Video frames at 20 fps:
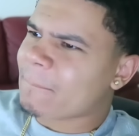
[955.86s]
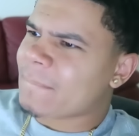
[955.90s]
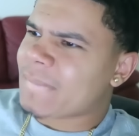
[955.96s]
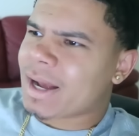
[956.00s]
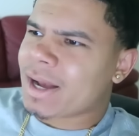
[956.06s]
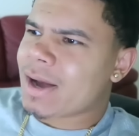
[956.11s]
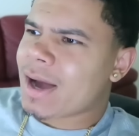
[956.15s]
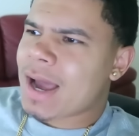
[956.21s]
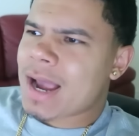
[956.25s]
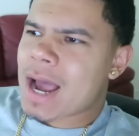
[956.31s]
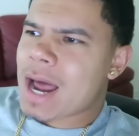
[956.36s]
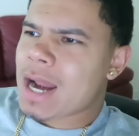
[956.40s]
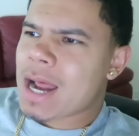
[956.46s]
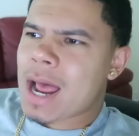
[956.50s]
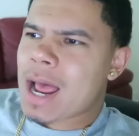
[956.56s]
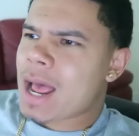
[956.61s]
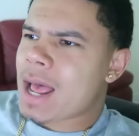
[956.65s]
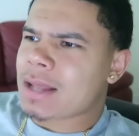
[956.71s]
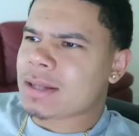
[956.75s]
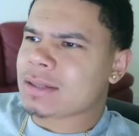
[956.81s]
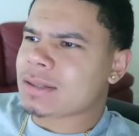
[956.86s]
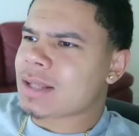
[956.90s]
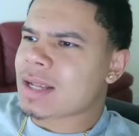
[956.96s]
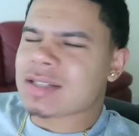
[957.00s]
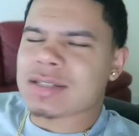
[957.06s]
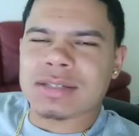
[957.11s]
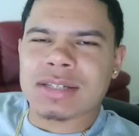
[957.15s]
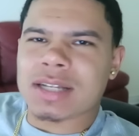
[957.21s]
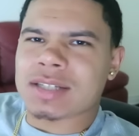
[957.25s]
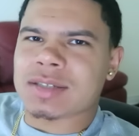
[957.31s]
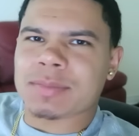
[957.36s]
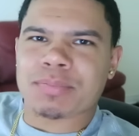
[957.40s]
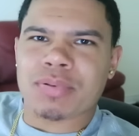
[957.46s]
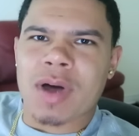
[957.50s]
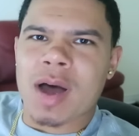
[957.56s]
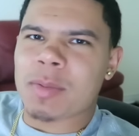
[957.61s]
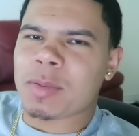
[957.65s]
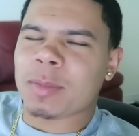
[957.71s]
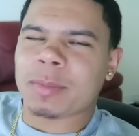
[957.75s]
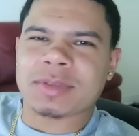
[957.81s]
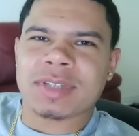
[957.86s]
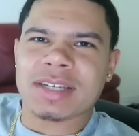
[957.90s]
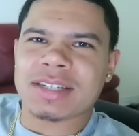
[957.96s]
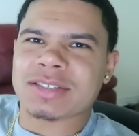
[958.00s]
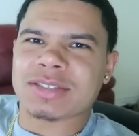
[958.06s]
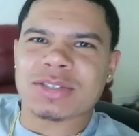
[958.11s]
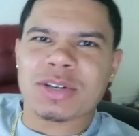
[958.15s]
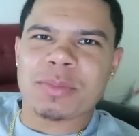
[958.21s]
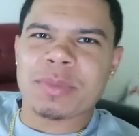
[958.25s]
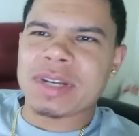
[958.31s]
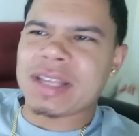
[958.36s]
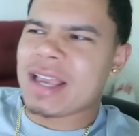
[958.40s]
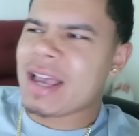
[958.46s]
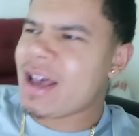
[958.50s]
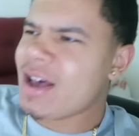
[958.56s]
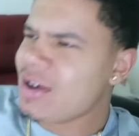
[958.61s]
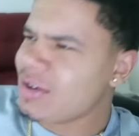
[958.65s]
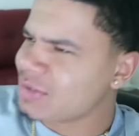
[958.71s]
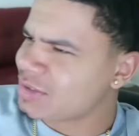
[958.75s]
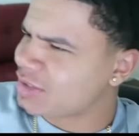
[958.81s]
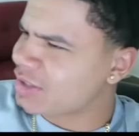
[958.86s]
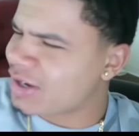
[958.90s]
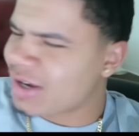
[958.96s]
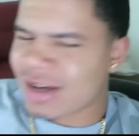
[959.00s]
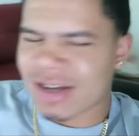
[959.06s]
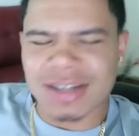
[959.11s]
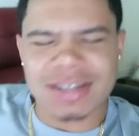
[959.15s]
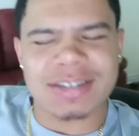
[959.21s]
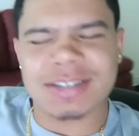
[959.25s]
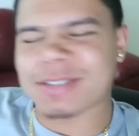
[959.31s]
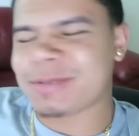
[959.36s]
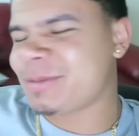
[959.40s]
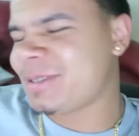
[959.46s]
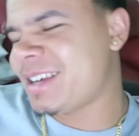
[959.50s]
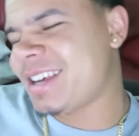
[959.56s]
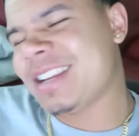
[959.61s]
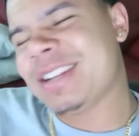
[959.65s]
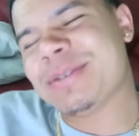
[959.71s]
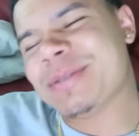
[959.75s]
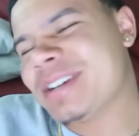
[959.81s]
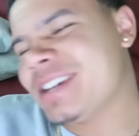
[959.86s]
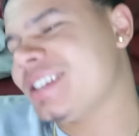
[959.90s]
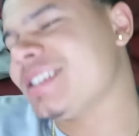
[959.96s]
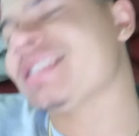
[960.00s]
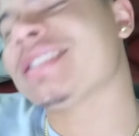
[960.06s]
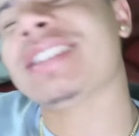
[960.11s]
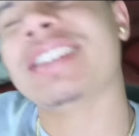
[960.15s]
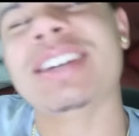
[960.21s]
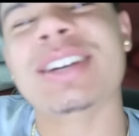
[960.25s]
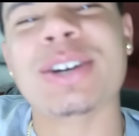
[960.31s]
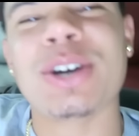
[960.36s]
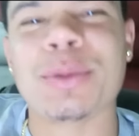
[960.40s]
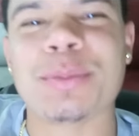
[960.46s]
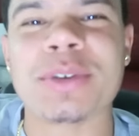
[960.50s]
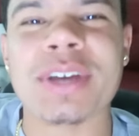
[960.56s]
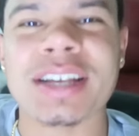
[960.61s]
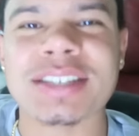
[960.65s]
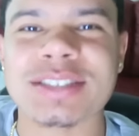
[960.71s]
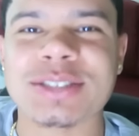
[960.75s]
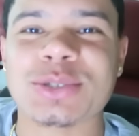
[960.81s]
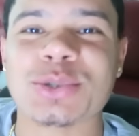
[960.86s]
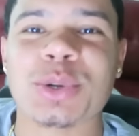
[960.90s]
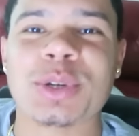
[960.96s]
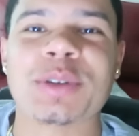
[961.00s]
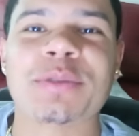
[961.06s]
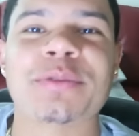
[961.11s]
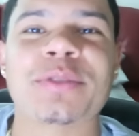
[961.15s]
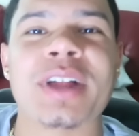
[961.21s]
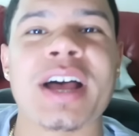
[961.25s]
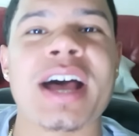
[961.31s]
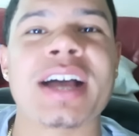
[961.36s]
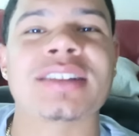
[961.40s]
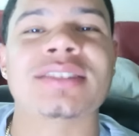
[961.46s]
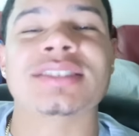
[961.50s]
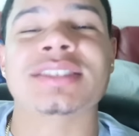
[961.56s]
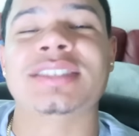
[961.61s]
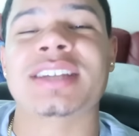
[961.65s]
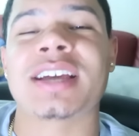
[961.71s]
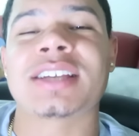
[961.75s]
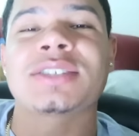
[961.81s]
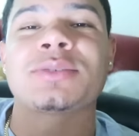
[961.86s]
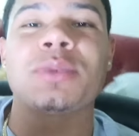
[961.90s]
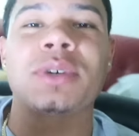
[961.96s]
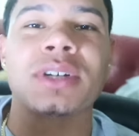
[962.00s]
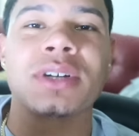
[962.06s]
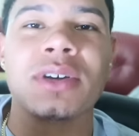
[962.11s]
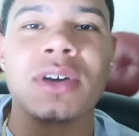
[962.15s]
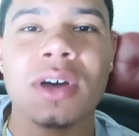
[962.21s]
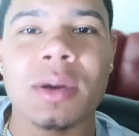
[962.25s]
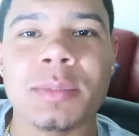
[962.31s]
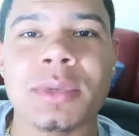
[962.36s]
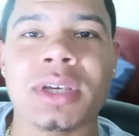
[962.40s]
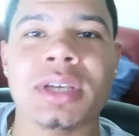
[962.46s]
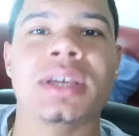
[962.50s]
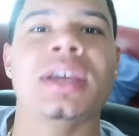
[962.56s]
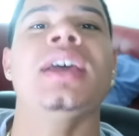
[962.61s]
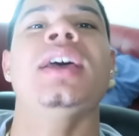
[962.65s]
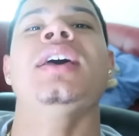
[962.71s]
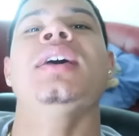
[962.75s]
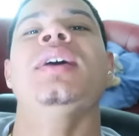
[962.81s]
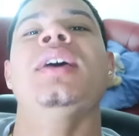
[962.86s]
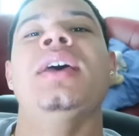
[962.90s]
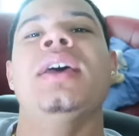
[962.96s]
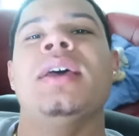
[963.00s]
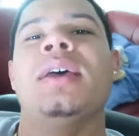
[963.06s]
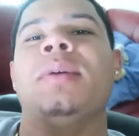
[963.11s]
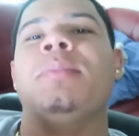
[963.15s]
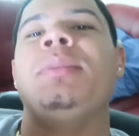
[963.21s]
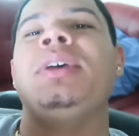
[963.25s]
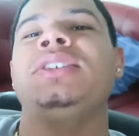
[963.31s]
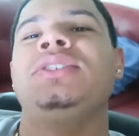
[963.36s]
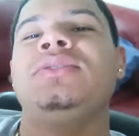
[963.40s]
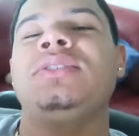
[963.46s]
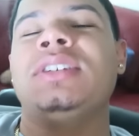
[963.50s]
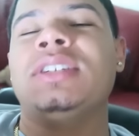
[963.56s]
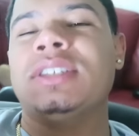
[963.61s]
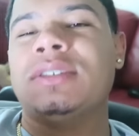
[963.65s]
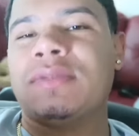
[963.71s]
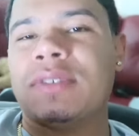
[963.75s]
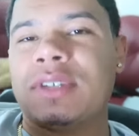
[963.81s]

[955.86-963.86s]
I got, I that's that's the problem. I'm taking so many L's, y'all. But anyways, hope you guys enjoyed the vlog. There's the next one coming. Make sure you give